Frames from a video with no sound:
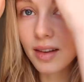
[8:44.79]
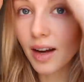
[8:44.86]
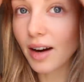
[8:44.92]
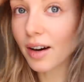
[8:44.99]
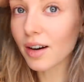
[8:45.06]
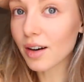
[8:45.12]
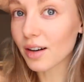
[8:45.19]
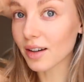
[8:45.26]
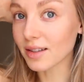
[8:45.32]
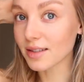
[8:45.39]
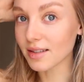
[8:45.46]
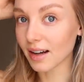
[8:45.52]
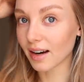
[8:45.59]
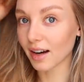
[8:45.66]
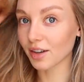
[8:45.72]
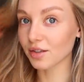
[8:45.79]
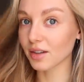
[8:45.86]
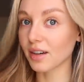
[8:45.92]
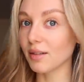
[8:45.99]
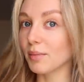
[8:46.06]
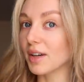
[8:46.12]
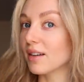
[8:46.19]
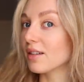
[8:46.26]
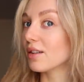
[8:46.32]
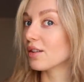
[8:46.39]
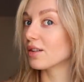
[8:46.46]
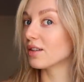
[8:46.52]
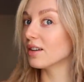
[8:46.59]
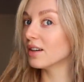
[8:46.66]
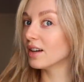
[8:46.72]
The hair girl on set actually gave me a
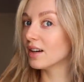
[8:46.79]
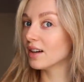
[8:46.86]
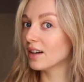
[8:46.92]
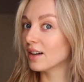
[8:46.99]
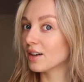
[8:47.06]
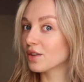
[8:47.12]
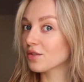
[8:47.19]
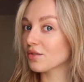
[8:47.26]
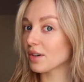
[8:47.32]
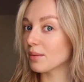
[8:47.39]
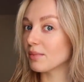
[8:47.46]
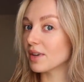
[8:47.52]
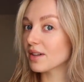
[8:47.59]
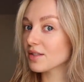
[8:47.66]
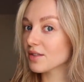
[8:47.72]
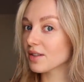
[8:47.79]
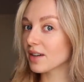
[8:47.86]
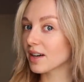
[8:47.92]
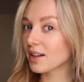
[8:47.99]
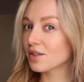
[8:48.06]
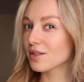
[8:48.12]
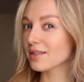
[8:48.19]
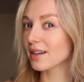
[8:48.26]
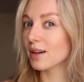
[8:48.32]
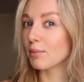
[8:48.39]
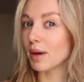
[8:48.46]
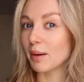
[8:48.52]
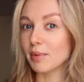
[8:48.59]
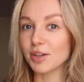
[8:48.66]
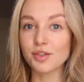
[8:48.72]
little trim yesterday, just like a
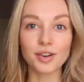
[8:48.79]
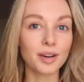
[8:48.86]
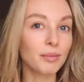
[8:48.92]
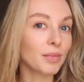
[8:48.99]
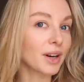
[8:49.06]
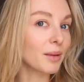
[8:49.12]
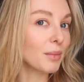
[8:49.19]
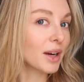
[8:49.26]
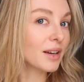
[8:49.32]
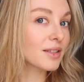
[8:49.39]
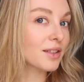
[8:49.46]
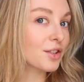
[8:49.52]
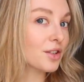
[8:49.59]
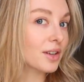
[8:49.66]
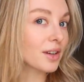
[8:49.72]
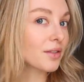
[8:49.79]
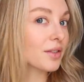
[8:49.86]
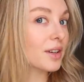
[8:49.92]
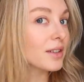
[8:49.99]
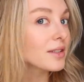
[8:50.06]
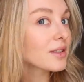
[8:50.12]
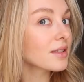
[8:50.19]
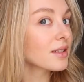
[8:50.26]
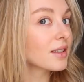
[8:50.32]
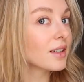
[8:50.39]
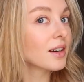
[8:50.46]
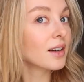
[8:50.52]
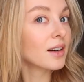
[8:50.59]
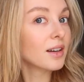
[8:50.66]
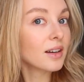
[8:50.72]
baby trim, but it makes such a difference.
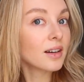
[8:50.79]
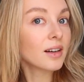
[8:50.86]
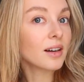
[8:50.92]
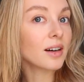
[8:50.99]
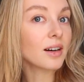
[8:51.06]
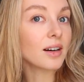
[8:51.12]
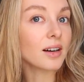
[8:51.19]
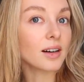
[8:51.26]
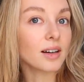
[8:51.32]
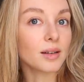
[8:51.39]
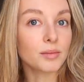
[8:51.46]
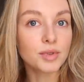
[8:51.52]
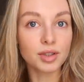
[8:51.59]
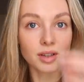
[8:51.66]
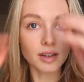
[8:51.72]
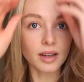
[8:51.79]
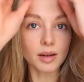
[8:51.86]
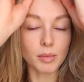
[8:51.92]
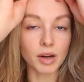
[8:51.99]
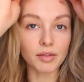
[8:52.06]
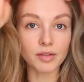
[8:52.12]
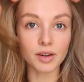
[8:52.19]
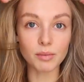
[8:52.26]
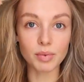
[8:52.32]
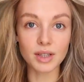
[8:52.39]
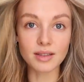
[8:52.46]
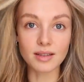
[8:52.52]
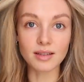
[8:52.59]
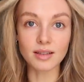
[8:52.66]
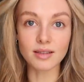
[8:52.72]
Um, she did like my front
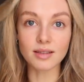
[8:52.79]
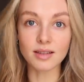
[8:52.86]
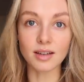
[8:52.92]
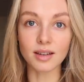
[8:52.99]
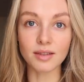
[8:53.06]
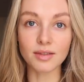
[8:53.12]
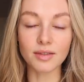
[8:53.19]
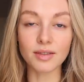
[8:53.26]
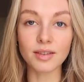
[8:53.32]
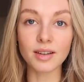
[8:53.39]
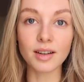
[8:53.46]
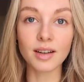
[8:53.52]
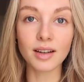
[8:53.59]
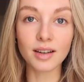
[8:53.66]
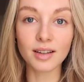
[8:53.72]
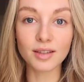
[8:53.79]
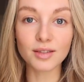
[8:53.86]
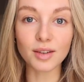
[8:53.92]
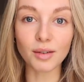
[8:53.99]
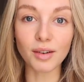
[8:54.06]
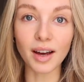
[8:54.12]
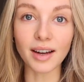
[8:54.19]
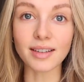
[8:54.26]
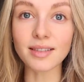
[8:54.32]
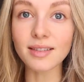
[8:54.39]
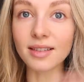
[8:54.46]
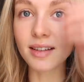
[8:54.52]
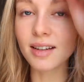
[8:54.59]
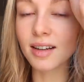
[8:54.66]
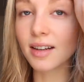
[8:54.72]
pieces and stuff. So
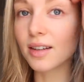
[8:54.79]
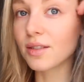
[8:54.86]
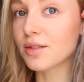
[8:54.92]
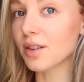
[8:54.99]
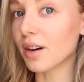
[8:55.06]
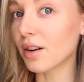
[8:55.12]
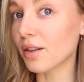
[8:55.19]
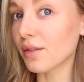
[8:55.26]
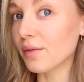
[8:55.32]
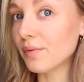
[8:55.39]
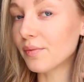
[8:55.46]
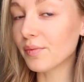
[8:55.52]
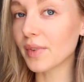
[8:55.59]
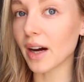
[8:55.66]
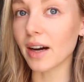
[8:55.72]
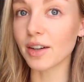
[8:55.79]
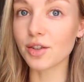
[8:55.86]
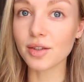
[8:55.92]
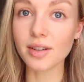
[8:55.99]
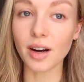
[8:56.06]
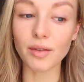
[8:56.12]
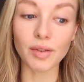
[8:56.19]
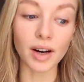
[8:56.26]
nice. So yeah, I just got